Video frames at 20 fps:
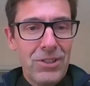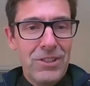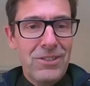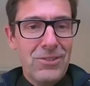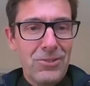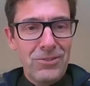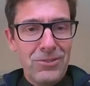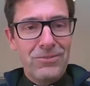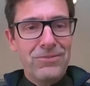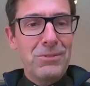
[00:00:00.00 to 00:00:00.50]

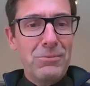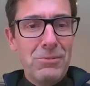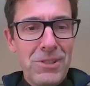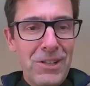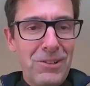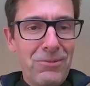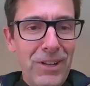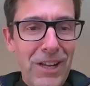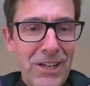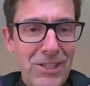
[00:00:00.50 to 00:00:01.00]
sort of. There was
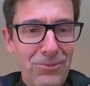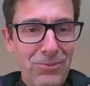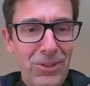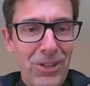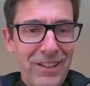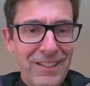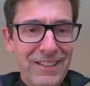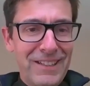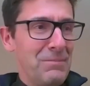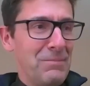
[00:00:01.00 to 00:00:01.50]
no flash of
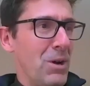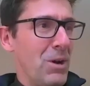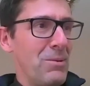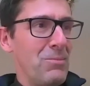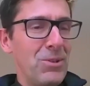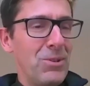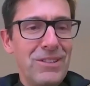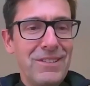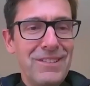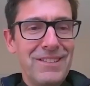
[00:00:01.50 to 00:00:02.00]
lightning
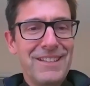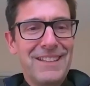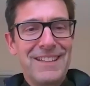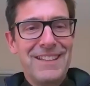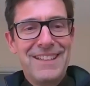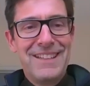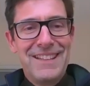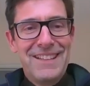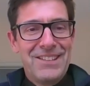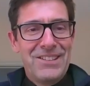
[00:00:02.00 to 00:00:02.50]
moment,
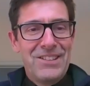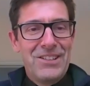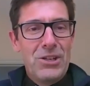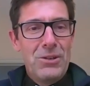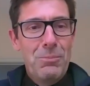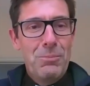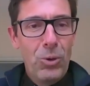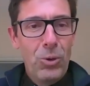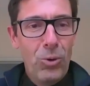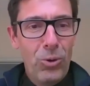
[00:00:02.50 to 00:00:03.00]

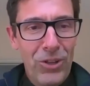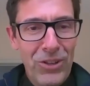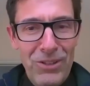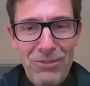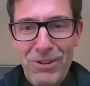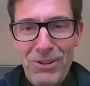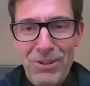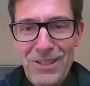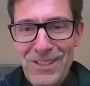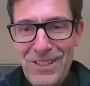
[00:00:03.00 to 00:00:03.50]
no Paul on
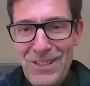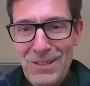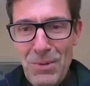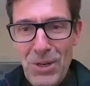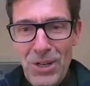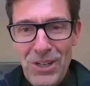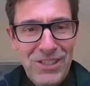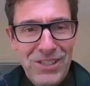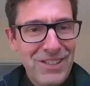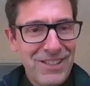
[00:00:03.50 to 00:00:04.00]
the road to
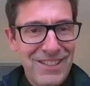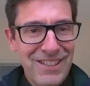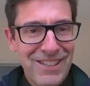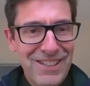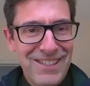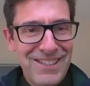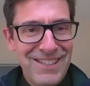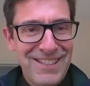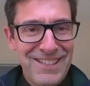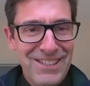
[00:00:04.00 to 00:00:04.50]

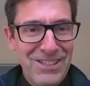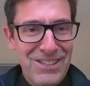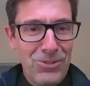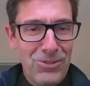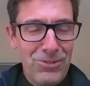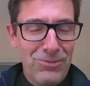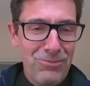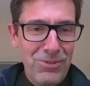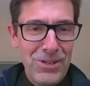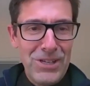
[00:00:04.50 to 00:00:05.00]
Damascus
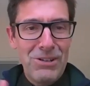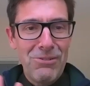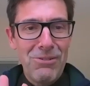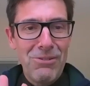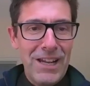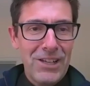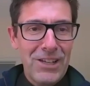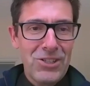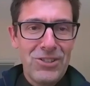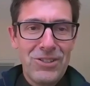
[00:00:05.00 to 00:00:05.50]
sort of
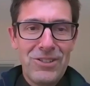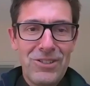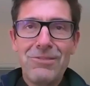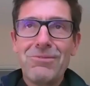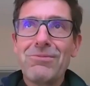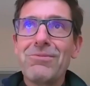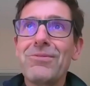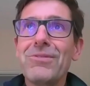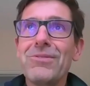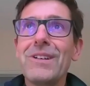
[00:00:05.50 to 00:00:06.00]
redirection
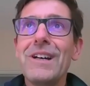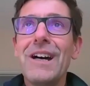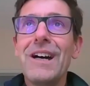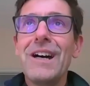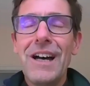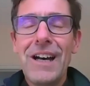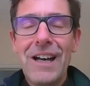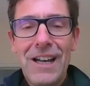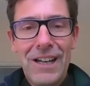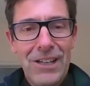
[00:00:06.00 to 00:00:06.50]
of
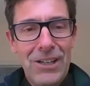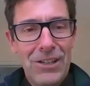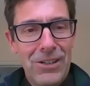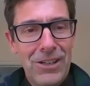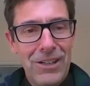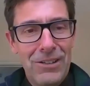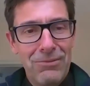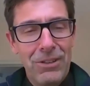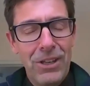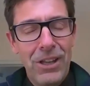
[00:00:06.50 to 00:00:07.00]

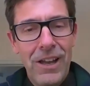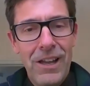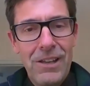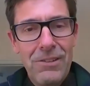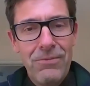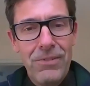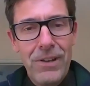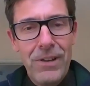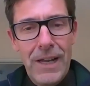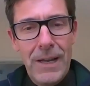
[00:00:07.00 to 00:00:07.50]

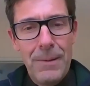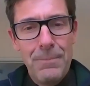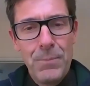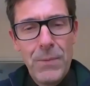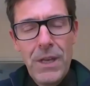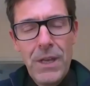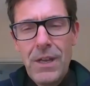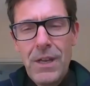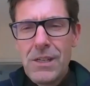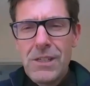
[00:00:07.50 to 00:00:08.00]
life.
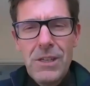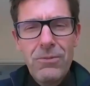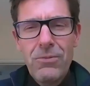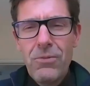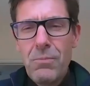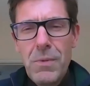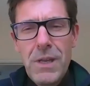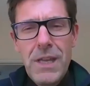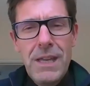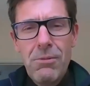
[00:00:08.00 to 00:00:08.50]
So
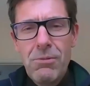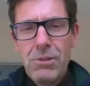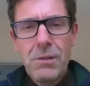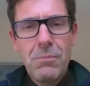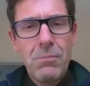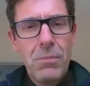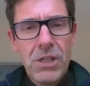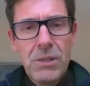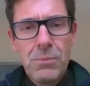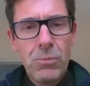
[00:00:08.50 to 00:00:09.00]
for me, it was a
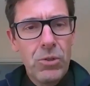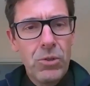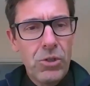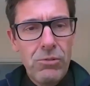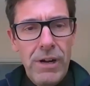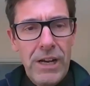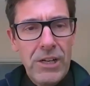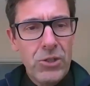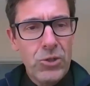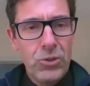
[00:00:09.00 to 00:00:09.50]
much more
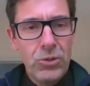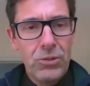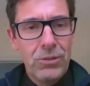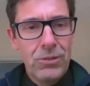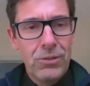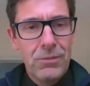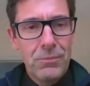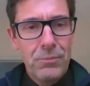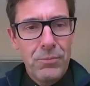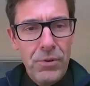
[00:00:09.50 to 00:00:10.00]

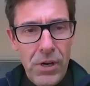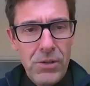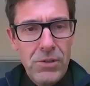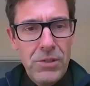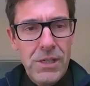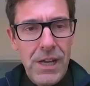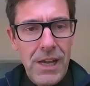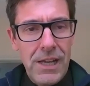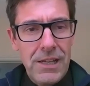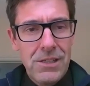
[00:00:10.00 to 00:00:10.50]
gradual
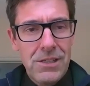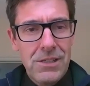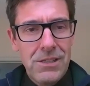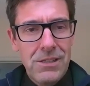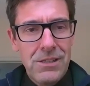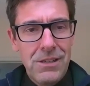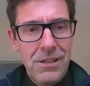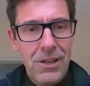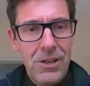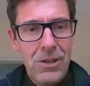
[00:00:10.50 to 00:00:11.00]
process
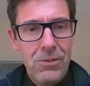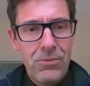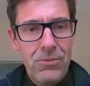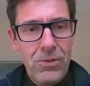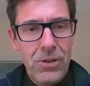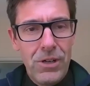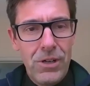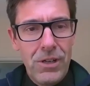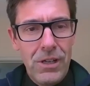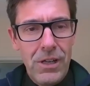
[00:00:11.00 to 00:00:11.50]

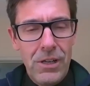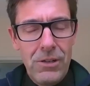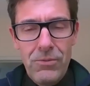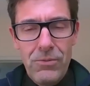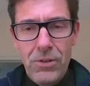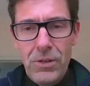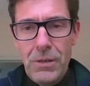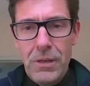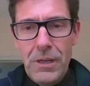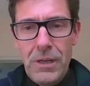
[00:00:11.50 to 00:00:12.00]
over
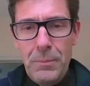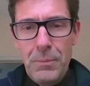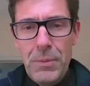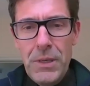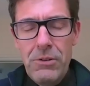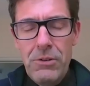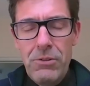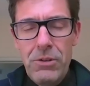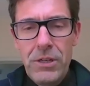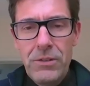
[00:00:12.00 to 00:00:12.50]
a
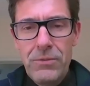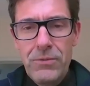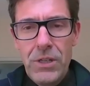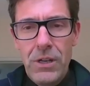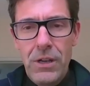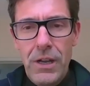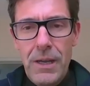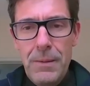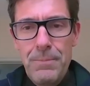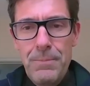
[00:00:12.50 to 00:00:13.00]
period of
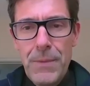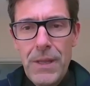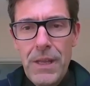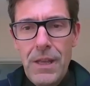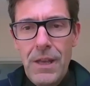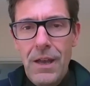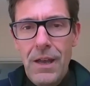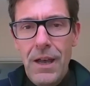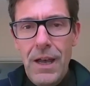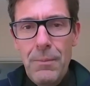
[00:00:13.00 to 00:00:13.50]
time.
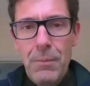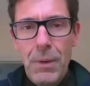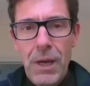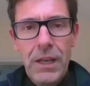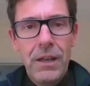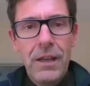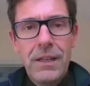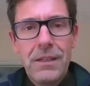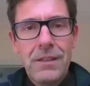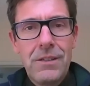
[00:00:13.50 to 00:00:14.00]

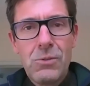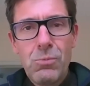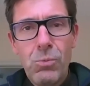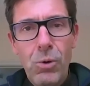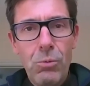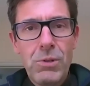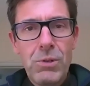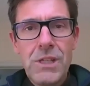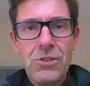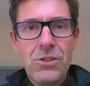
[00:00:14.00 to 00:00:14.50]
Because
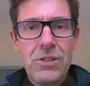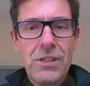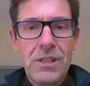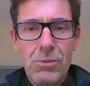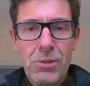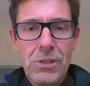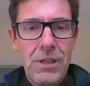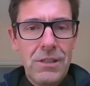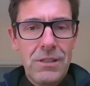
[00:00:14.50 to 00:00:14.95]
what was interesting was I